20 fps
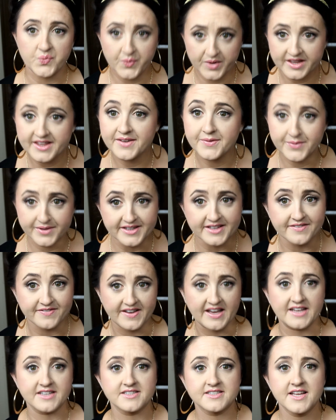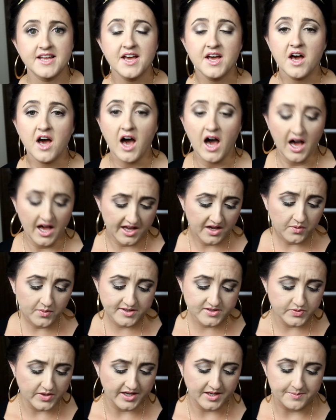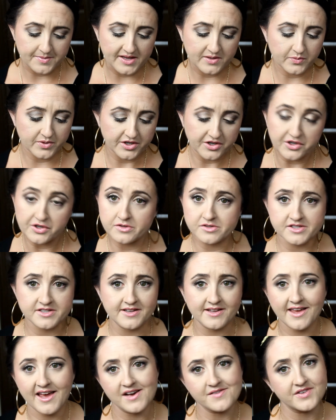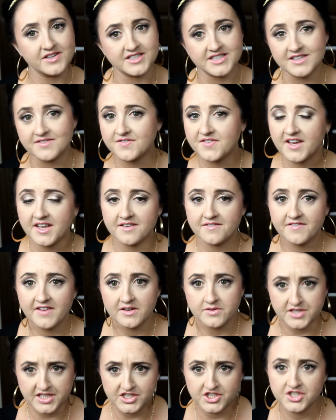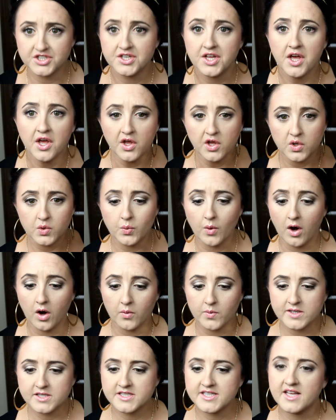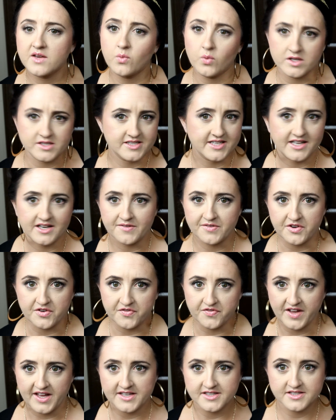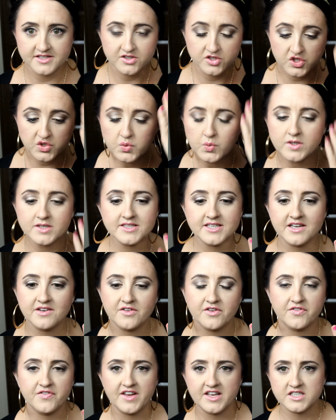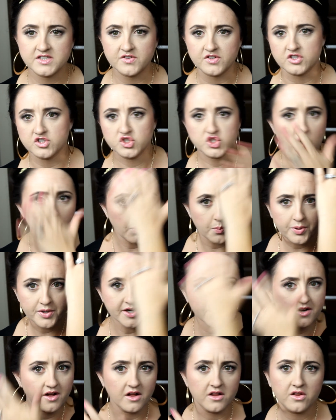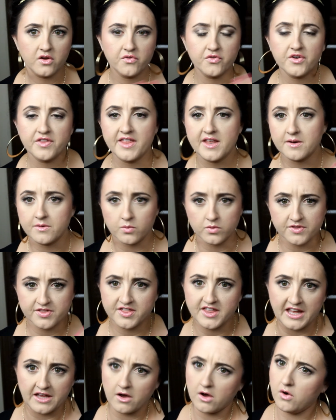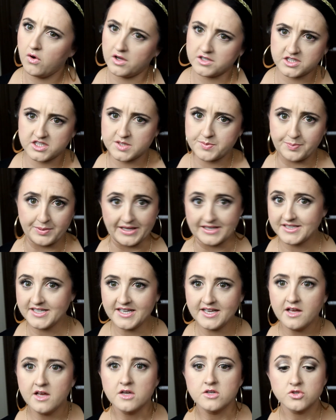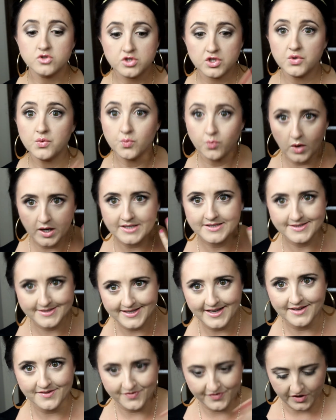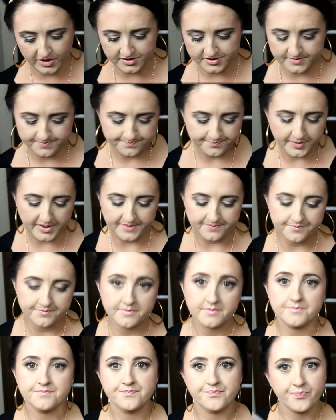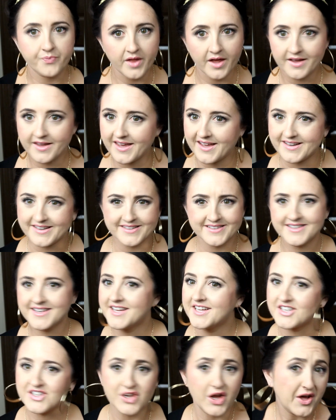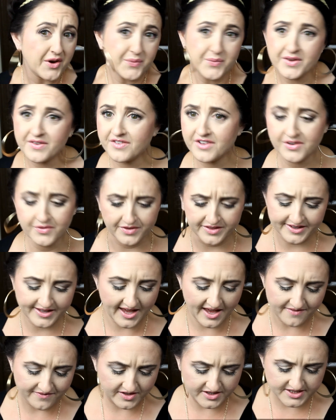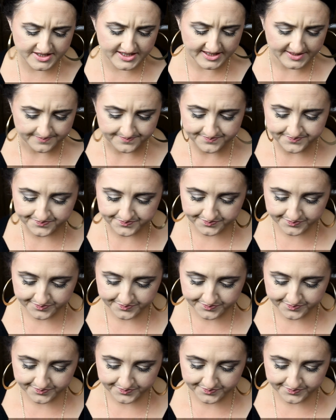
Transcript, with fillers: really, really fast. I always recommend when you're using the Kat Von D foundation, you always take one side of your face. Do one side of your face first. Don't put it all over and then think, oh, I'll just blend it. Do one side first. But again, not a review on the Kat Von D.